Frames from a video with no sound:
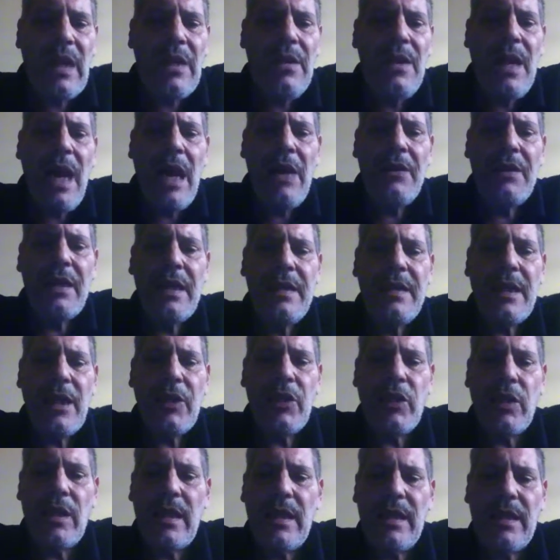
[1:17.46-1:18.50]
Now that
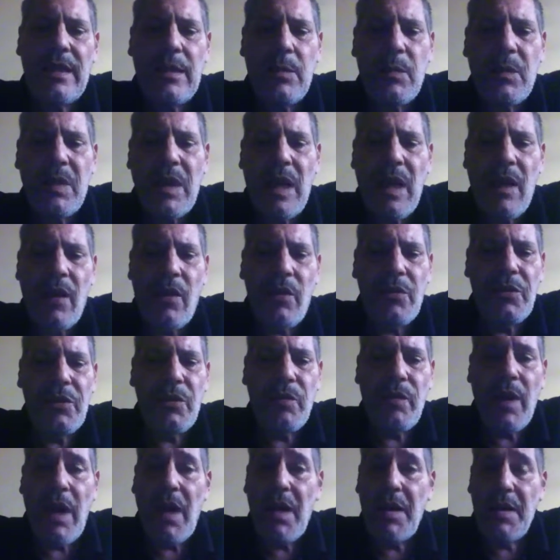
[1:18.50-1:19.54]
nationalisms are on
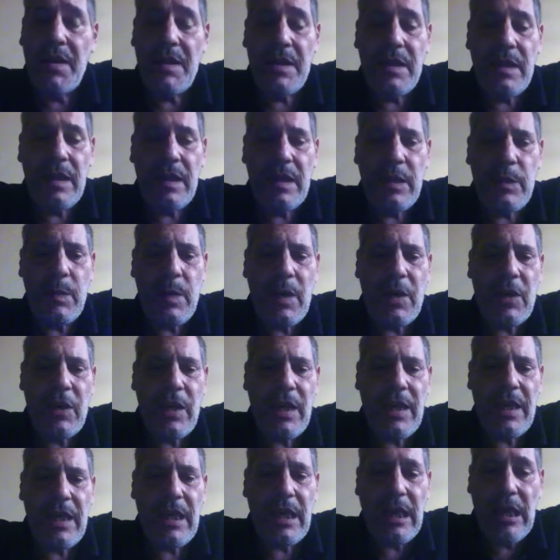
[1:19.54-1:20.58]
the rise,
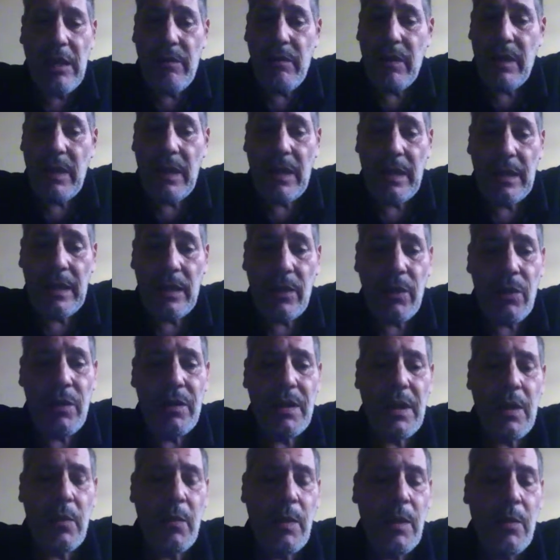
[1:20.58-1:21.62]
especially here in
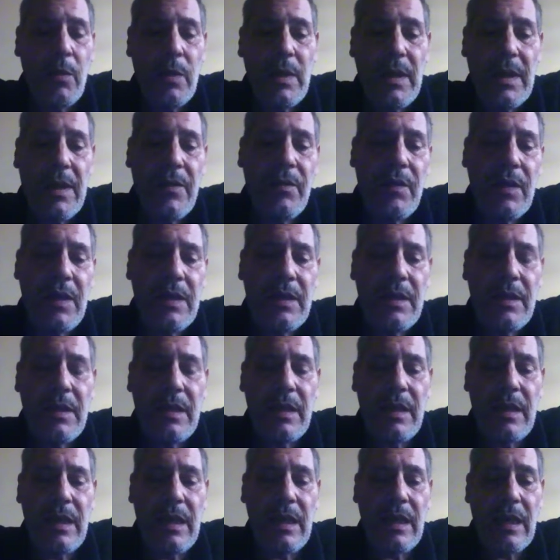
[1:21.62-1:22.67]
Catalonia where we live, and
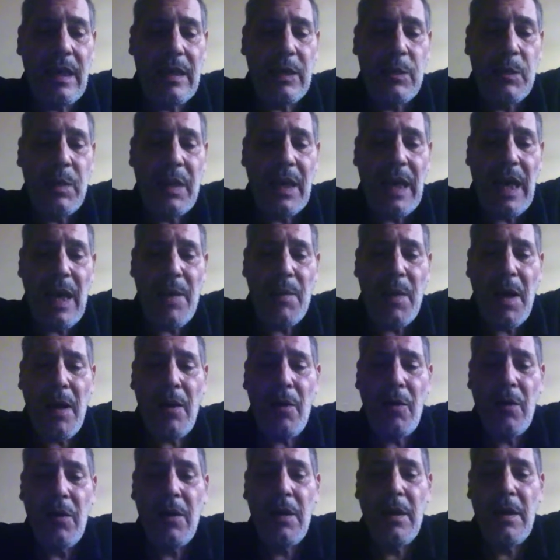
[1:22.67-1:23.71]
has become
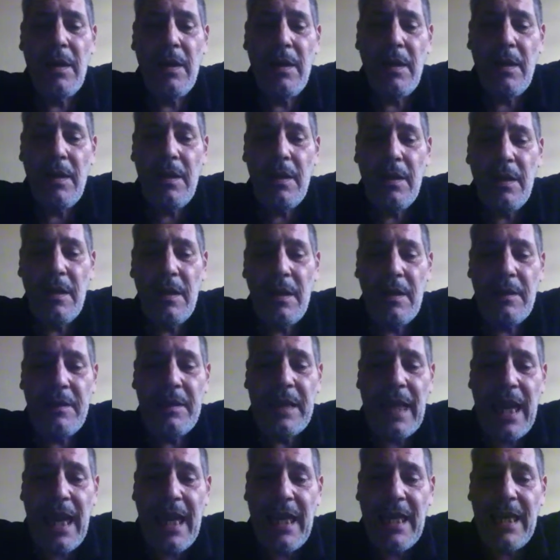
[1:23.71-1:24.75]
our
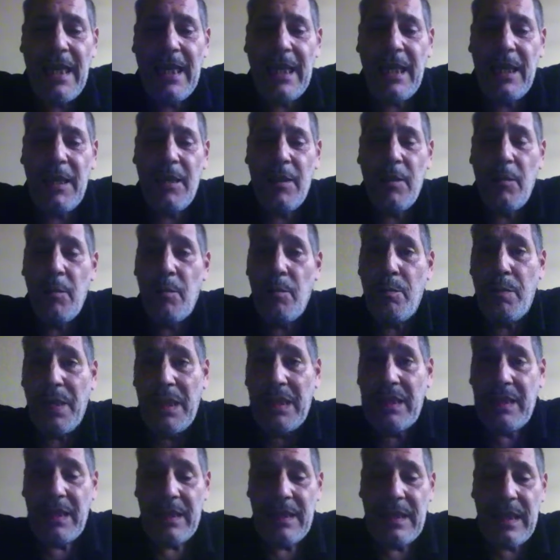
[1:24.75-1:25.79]
daily
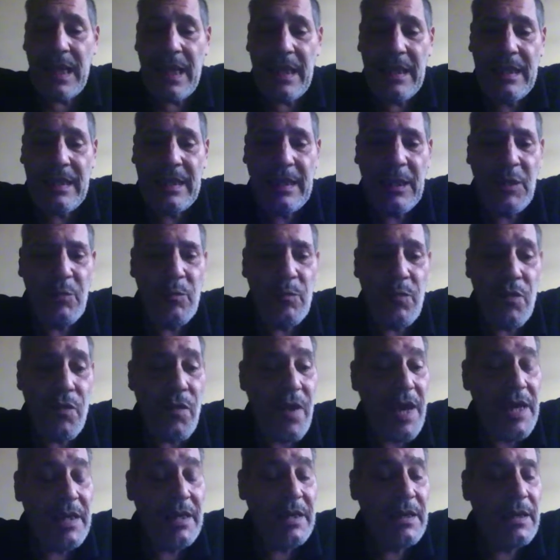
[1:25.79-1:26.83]
bitter tasting
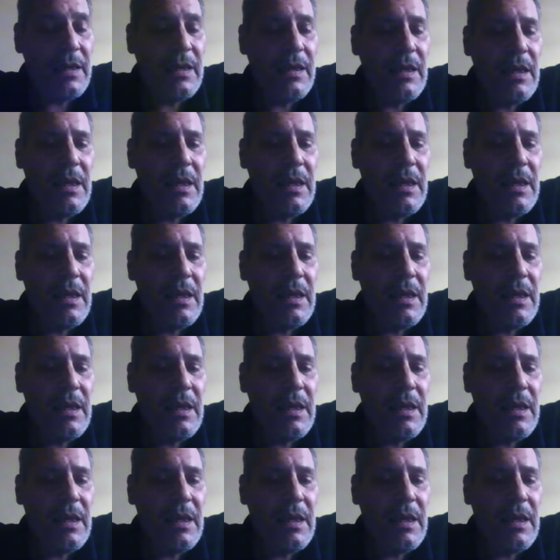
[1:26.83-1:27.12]
bread,